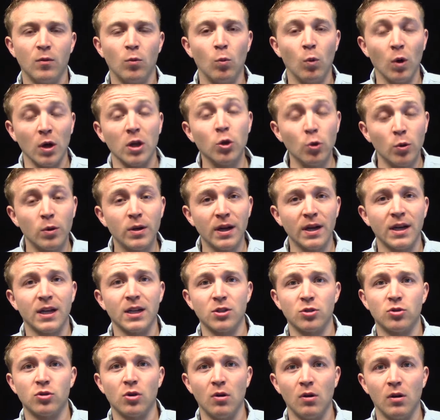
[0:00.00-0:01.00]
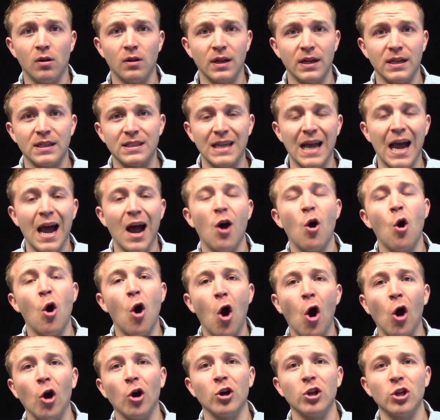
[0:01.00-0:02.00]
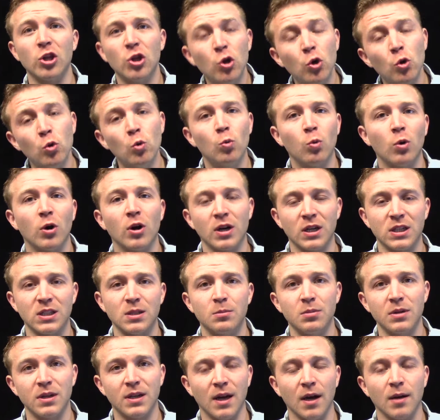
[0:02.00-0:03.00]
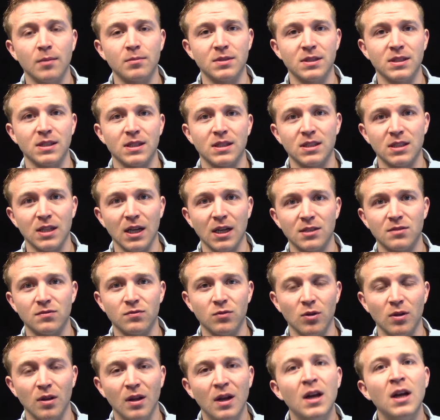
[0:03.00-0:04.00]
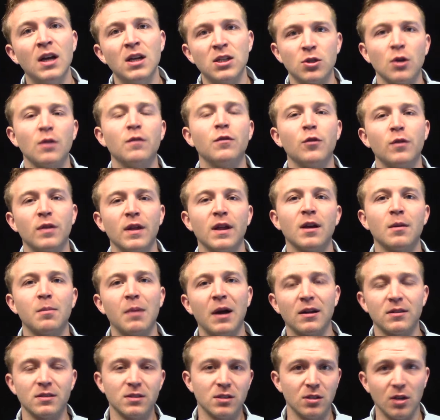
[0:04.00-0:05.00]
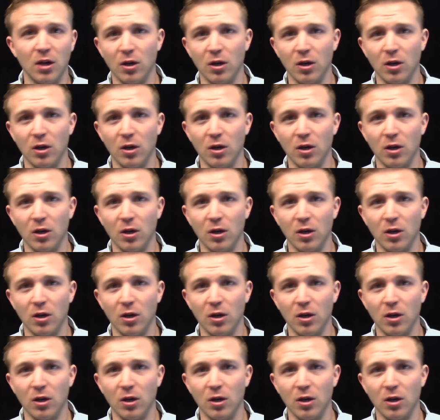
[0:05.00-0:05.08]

What you can control is how hard you work to become successful. So if you think about,